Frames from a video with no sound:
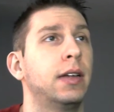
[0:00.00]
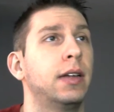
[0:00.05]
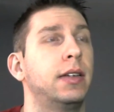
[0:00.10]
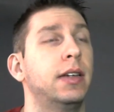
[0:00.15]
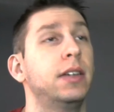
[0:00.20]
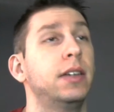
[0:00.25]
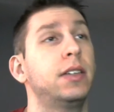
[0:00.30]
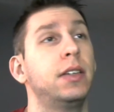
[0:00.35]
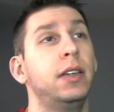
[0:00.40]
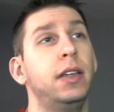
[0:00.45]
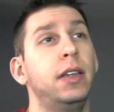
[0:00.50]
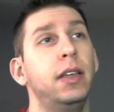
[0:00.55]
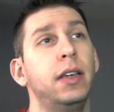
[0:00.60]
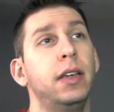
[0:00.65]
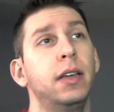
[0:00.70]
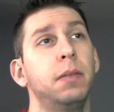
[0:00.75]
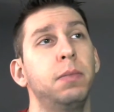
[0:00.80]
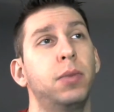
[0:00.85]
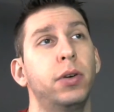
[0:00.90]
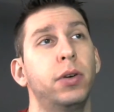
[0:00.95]

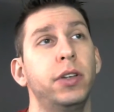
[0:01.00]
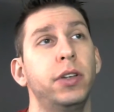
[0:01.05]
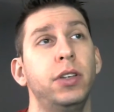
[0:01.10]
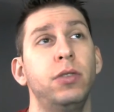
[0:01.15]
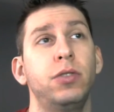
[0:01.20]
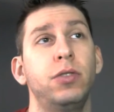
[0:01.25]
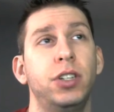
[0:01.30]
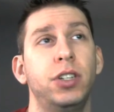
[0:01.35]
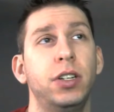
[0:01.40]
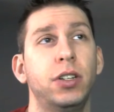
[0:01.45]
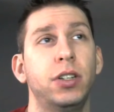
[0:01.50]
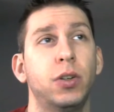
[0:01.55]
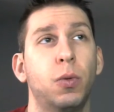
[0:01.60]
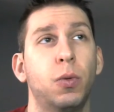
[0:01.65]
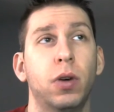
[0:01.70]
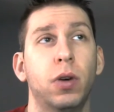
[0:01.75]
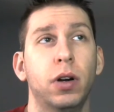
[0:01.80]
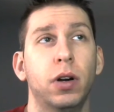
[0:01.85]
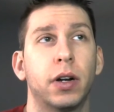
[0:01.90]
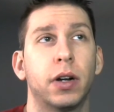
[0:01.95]
Negan put Eugene to
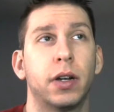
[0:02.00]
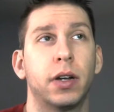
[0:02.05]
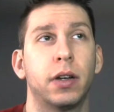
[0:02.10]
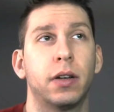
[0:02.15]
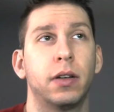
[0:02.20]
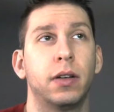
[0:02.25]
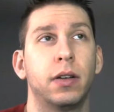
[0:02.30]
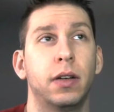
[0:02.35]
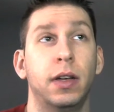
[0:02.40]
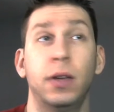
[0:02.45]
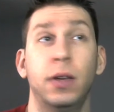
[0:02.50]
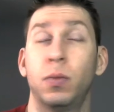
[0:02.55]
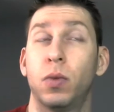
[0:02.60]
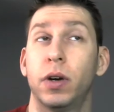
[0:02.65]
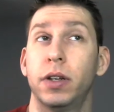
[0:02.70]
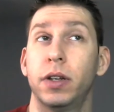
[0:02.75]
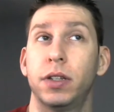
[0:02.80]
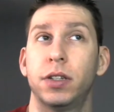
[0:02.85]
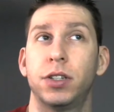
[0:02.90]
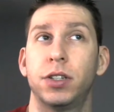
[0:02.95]
work? And what
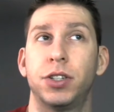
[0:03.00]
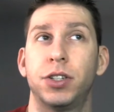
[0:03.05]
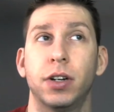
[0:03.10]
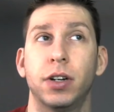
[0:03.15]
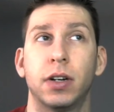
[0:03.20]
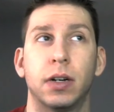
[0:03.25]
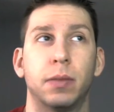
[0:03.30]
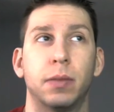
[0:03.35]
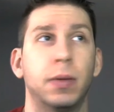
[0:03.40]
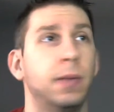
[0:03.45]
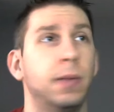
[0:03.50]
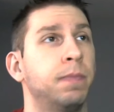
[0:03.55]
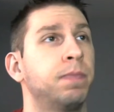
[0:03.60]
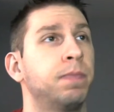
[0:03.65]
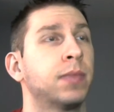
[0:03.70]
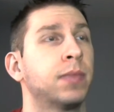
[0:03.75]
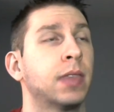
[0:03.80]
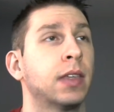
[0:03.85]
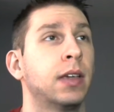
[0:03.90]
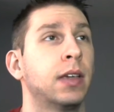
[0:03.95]
is his job?
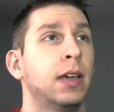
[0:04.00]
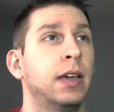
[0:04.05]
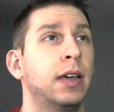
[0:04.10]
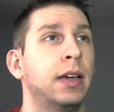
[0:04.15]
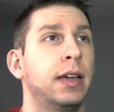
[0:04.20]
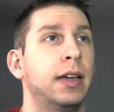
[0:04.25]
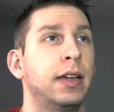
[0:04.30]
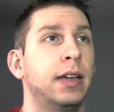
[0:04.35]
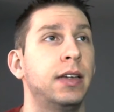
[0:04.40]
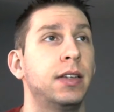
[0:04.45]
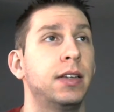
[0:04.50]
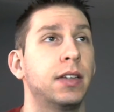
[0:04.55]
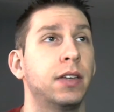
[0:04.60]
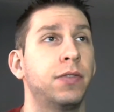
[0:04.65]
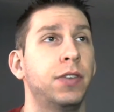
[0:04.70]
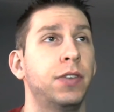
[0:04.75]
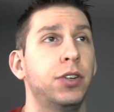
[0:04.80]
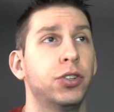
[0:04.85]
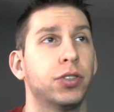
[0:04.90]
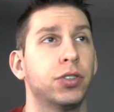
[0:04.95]
His
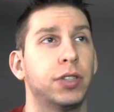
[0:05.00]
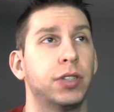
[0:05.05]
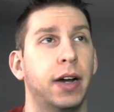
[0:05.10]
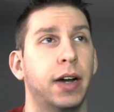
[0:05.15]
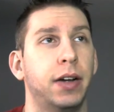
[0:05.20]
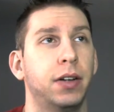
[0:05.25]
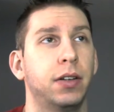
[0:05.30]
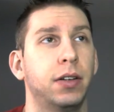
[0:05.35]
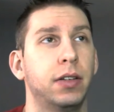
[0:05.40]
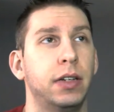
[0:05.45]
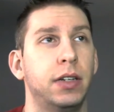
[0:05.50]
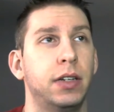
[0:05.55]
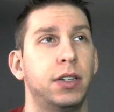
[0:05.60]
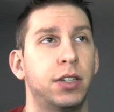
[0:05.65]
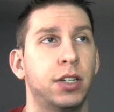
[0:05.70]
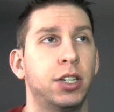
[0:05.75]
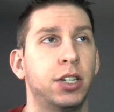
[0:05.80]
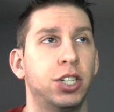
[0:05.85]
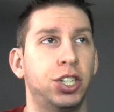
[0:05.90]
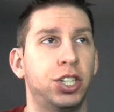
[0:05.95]
official title is
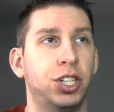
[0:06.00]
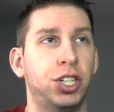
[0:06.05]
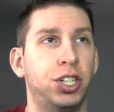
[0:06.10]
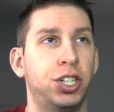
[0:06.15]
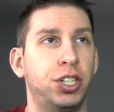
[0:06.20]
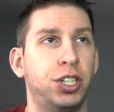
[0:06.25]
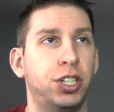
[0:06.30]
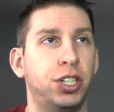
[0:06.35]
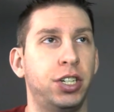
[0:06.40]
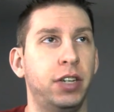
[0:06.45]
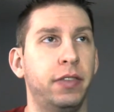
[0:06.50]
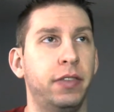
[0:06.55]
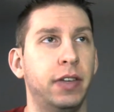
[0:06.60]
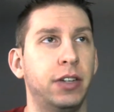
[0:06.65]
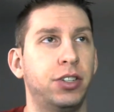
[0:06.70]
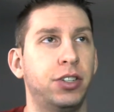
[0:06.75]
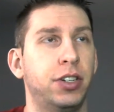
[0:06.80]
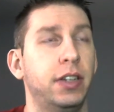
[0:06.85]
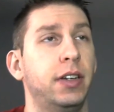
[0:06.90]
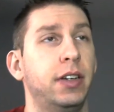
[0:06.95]
Chief
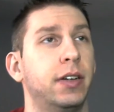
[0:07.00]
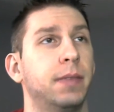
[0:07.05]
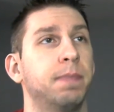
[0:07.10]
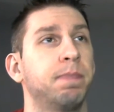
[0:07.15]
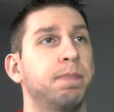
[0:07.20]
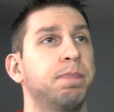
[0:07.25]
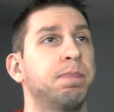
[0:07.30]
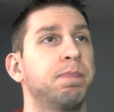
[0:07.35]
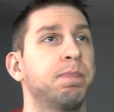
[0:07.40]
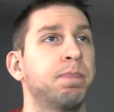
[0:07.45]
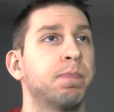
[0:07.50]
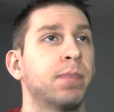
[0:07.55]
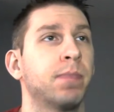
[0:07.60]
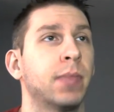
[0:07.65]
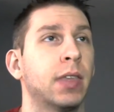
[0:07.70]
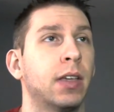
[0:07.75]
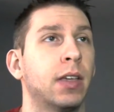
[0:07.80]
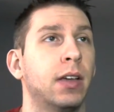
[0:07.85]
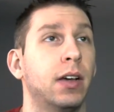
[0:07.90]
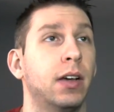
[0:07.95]
Engineer
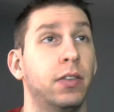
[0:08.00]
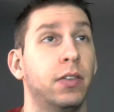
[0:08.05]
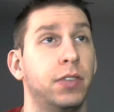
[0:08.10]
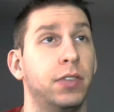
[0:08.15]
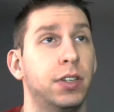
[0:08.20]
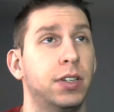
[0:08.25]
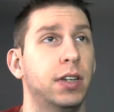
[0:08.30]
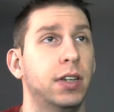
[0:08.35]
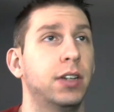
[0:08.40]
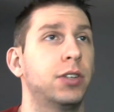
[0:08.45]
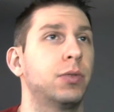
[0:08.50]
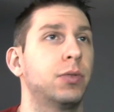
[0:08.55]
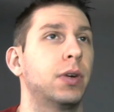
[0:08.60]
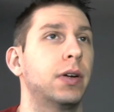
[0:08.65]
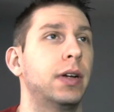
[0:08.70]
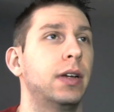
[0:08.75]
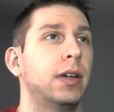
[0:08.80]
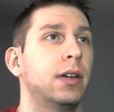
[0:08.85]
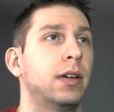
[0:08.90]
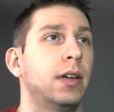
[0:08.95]
of the Sanctuary.
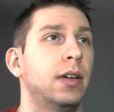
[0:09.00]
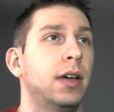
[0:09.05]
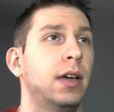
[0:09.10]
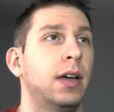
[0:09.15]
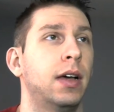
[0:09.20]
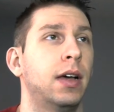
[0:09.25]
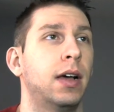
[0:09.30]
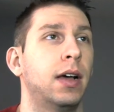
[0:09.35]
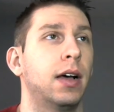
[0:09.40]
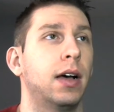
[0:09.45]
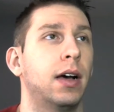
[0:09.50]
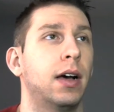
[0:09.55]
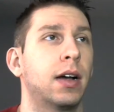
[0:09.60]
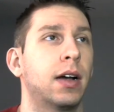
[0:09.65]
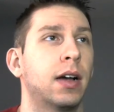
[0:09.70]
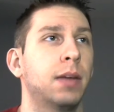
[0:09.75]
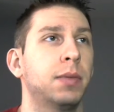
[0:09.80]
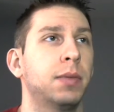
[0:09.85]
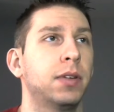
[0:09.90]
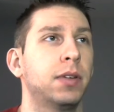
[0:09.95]
A
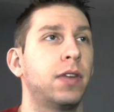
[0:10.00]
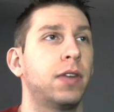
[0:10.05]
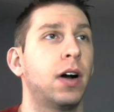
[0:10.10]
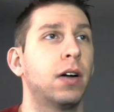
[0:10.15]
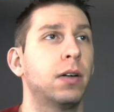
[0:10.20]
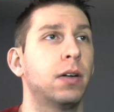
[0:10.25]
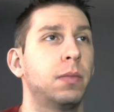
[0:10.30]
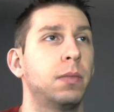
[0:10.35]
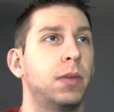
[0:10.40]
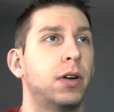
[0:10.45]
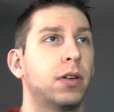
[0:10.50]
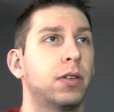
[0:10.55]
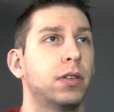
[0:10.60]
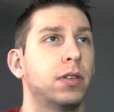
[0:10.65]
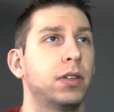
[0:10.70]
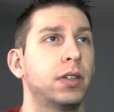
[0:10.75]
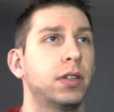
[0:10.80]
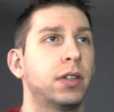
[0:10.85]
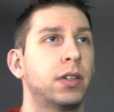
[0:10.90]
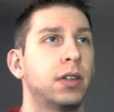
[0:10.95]
couple of harem
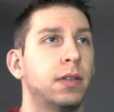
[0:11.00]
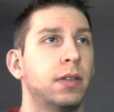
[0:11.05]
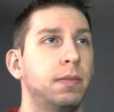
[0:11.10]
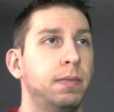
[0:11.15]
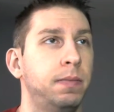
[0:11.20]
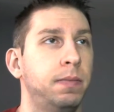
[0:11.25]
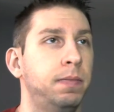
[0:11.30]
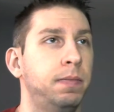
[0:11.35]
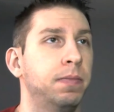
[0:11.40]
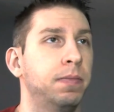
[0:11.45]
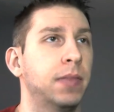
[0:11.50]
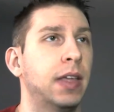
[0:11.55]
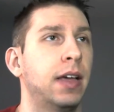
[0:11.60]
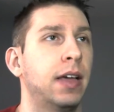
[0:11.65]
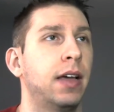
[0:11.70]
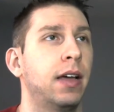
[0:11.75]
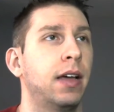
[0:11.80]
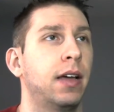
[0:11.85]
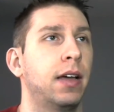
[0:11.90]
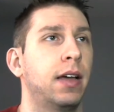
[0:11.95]
girls
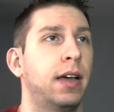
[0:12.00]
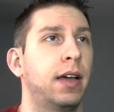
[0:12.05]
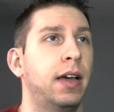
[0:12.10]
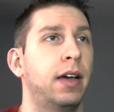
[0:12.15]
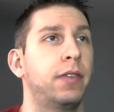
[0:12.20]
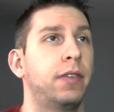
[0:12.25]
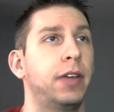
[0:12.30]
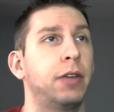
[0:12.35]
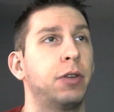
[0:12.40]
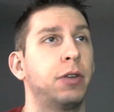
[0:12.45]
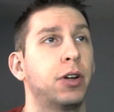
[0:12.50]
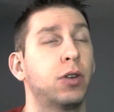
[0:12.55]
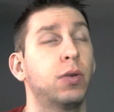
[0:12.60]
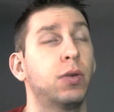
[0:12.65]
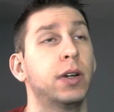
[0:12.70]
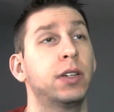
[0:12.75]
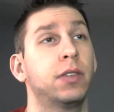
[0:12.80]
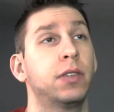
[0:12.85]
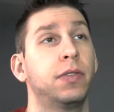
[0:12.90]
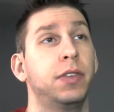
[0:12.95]
have a
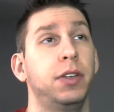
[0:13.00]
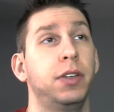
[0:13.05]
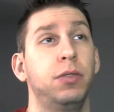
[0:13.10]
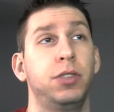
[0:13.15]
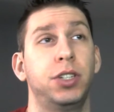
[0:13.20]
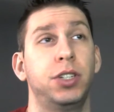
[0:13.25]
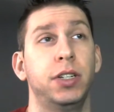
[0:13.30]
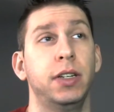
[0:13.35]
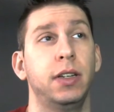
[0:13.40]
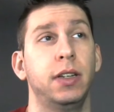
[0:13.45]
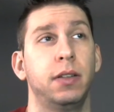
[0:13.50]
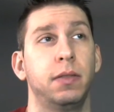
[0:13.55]
request for Eugene.